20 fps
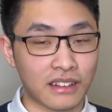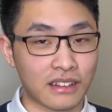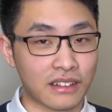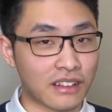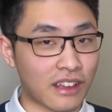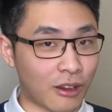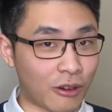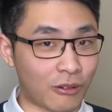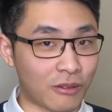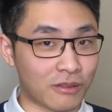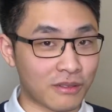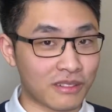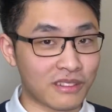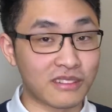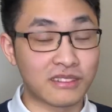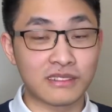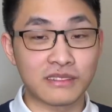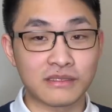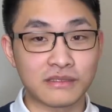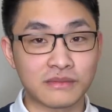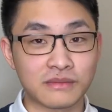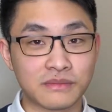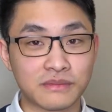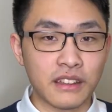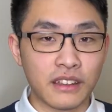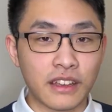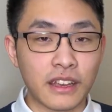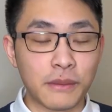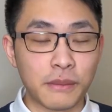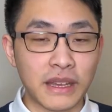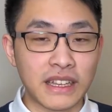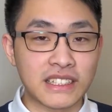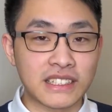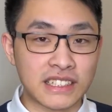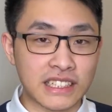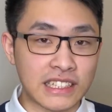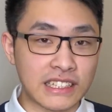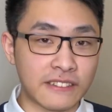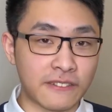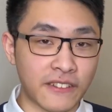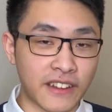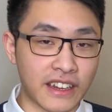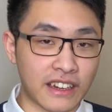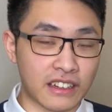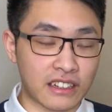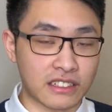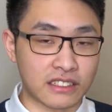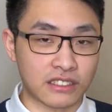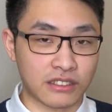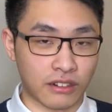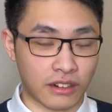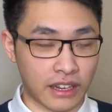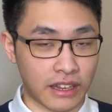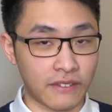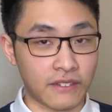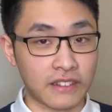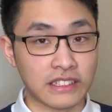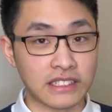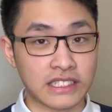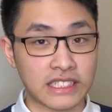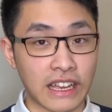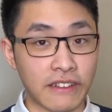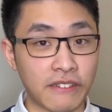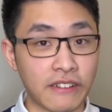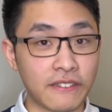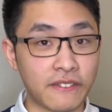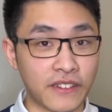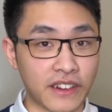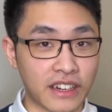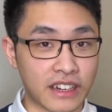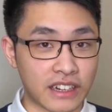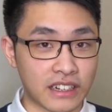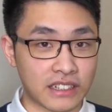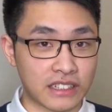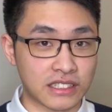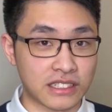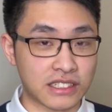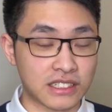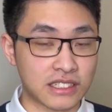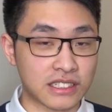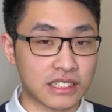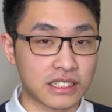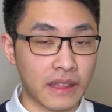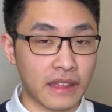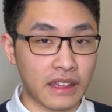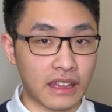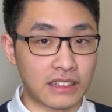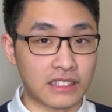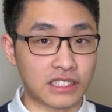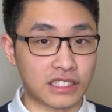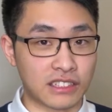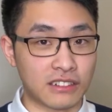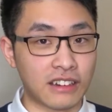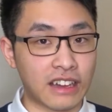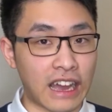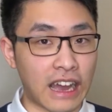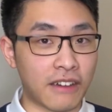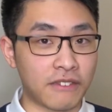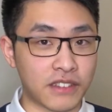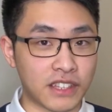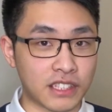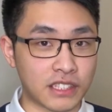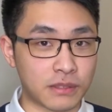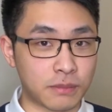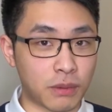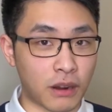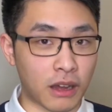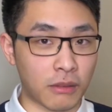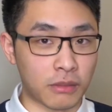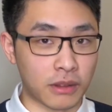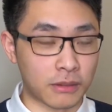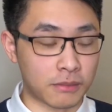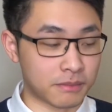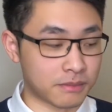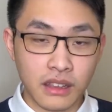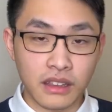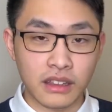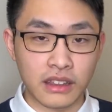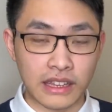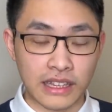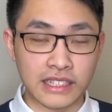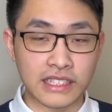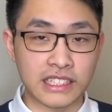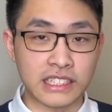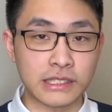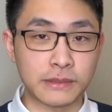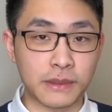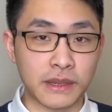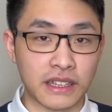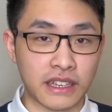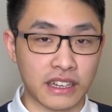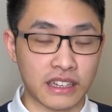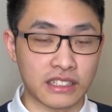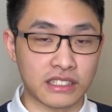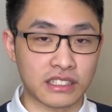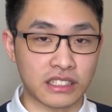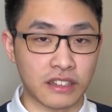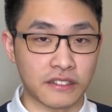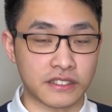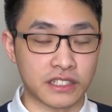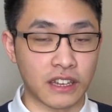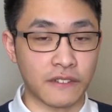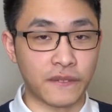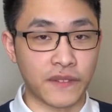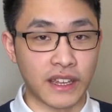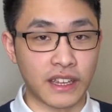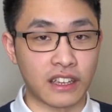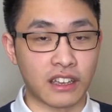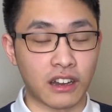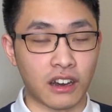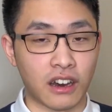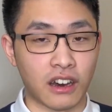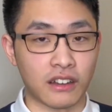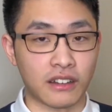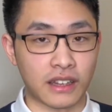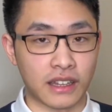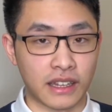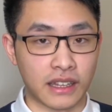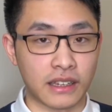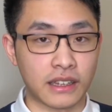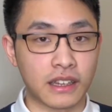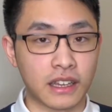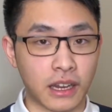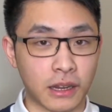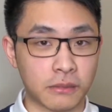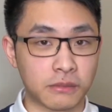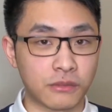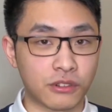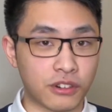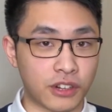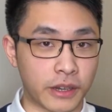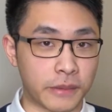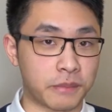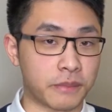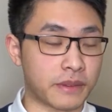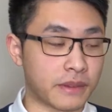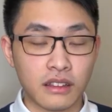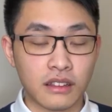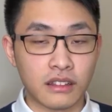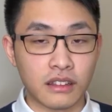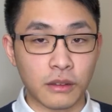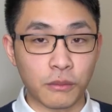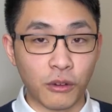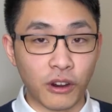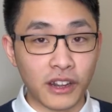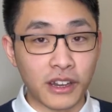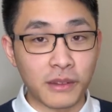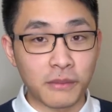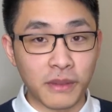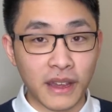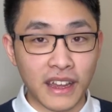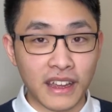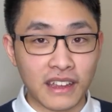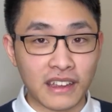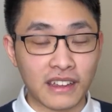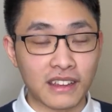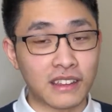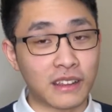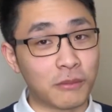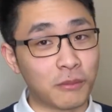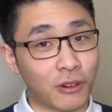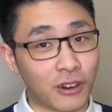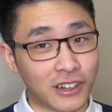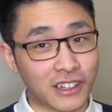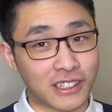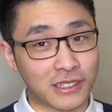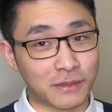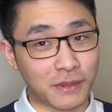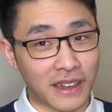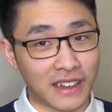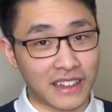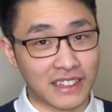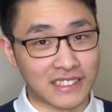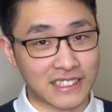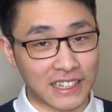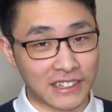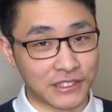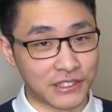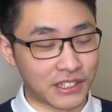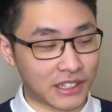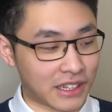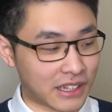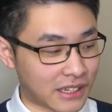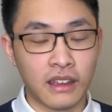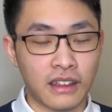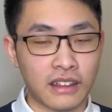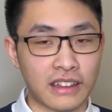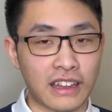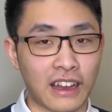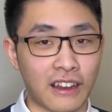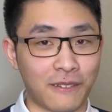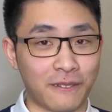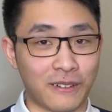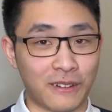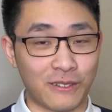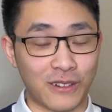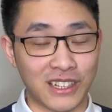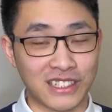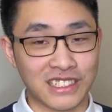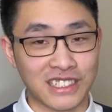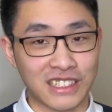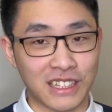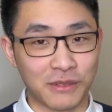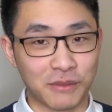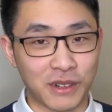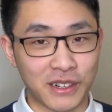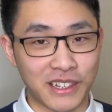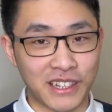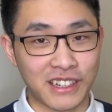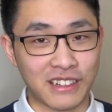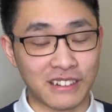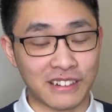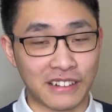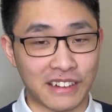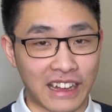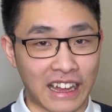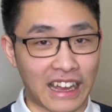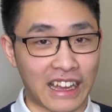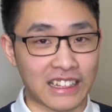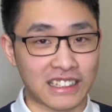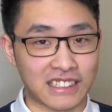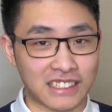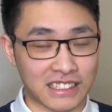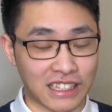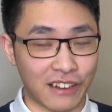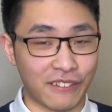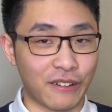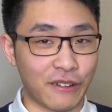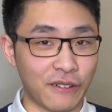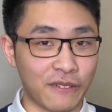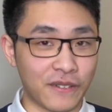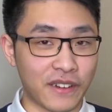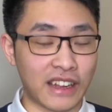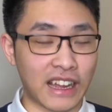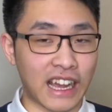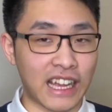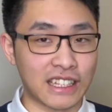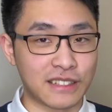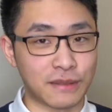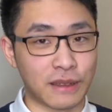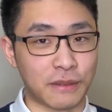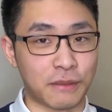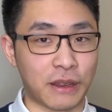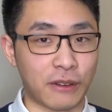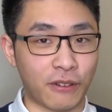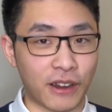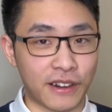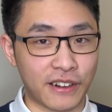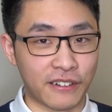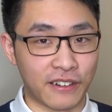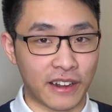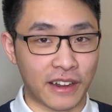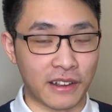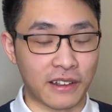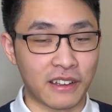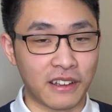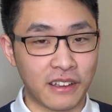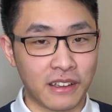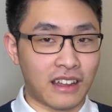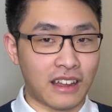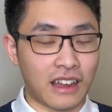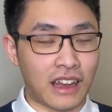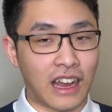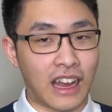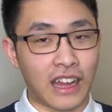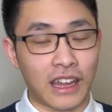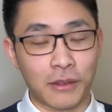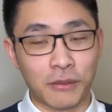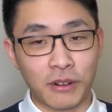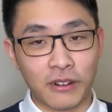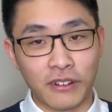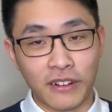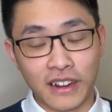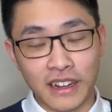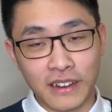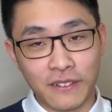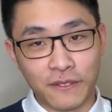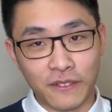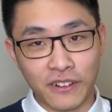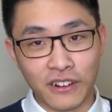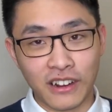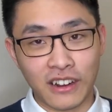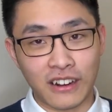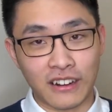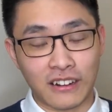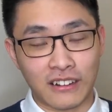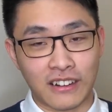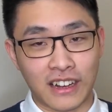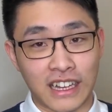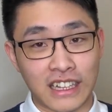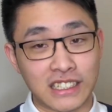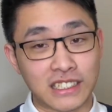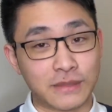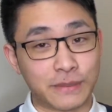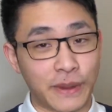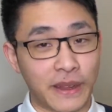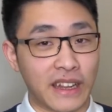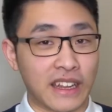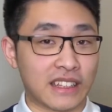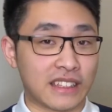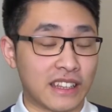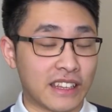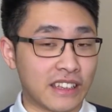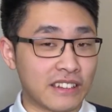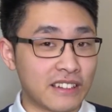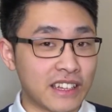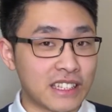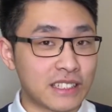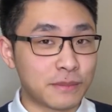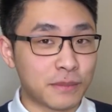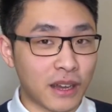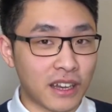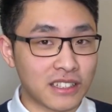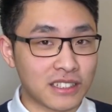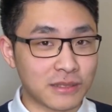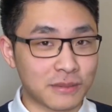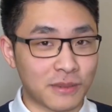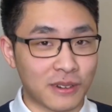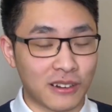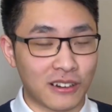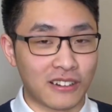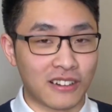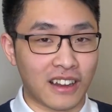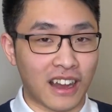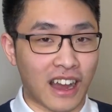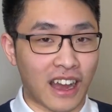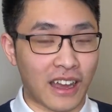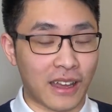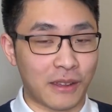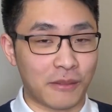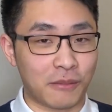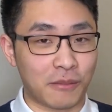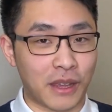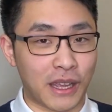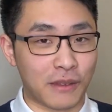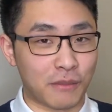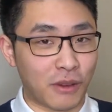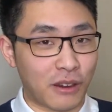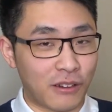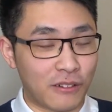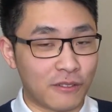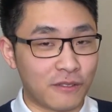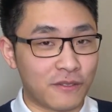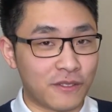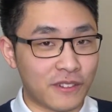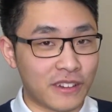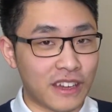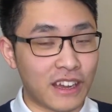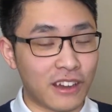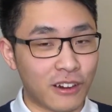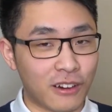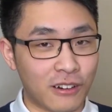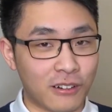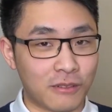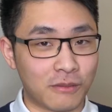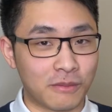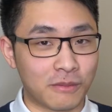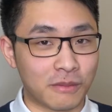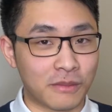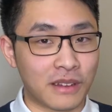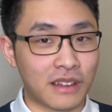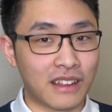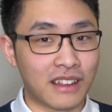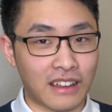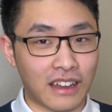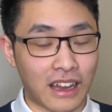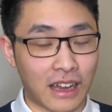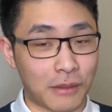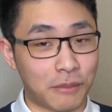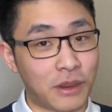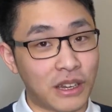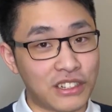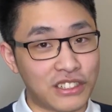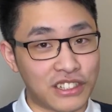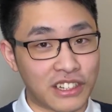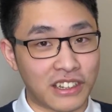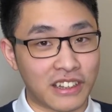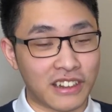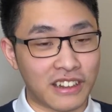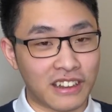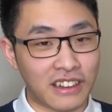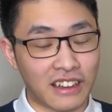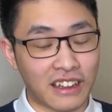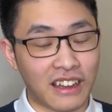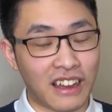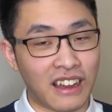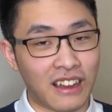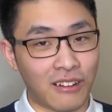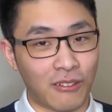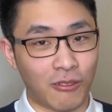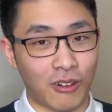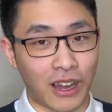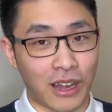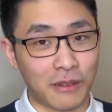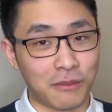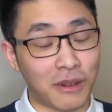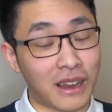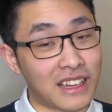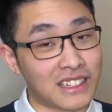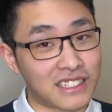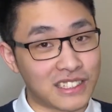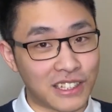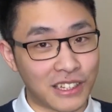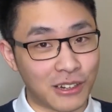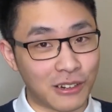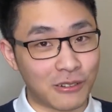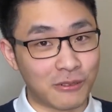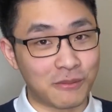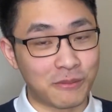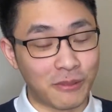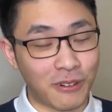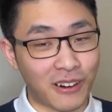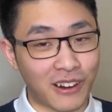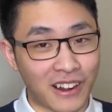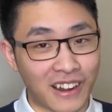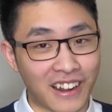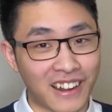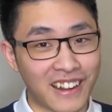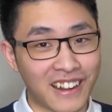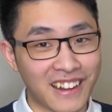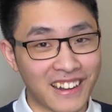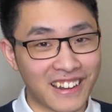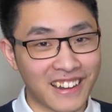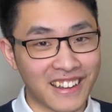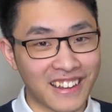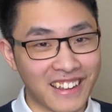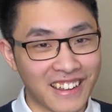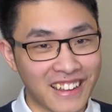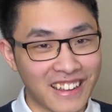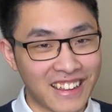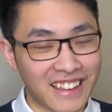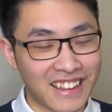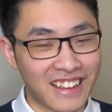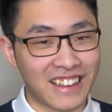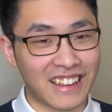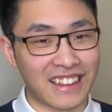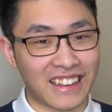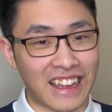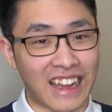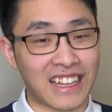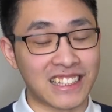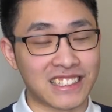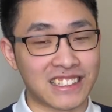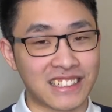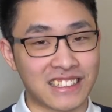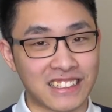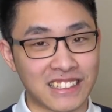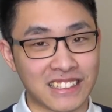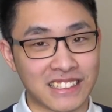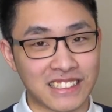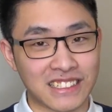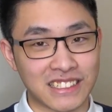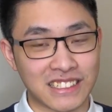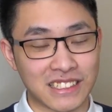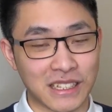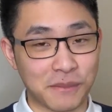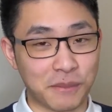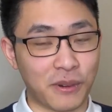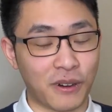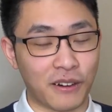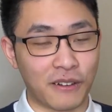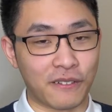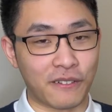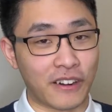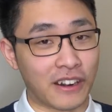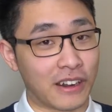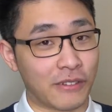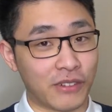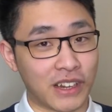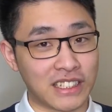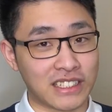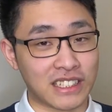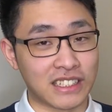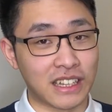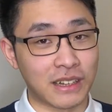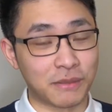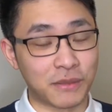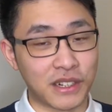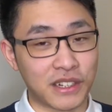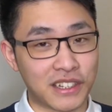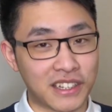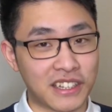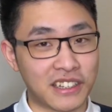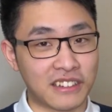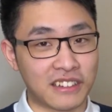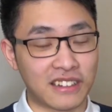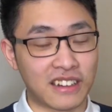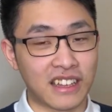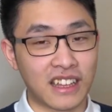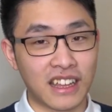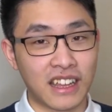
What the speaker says: No. You can make 6 figures or even 7 figures and still have this problem. This is because of something called income creep. The more you make, the more you spend, essentially. Now, for reason number 2, as some of you guys may be wondering, I am already frugal. I spend as little as possible. I make my own food at home. I budget. Why am I still poor? The answer is simple for the reason number 2.